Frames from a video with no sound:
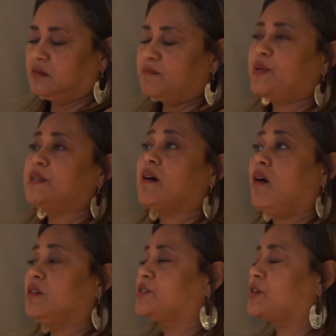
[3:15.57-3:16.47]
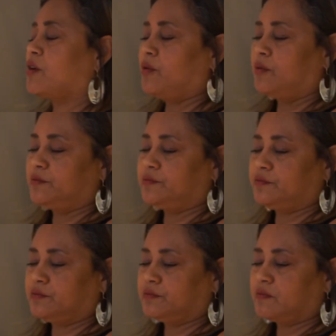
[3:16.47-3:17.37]
But also,
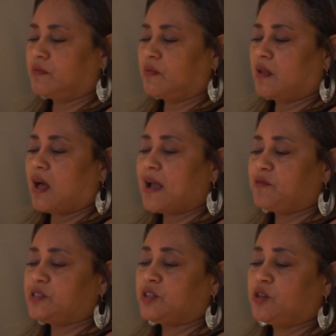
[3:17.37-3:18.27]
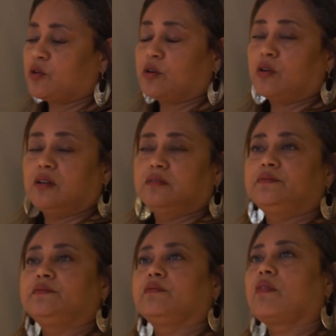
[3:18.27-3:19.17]
I was a girl
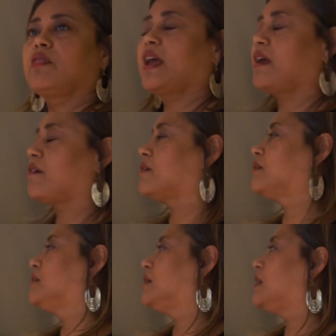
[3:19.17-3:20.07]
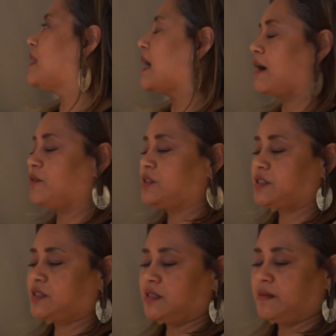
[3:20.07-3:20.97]
there in the
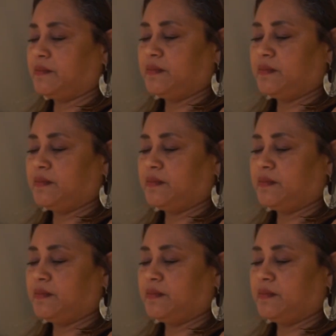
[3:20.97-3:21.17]
house.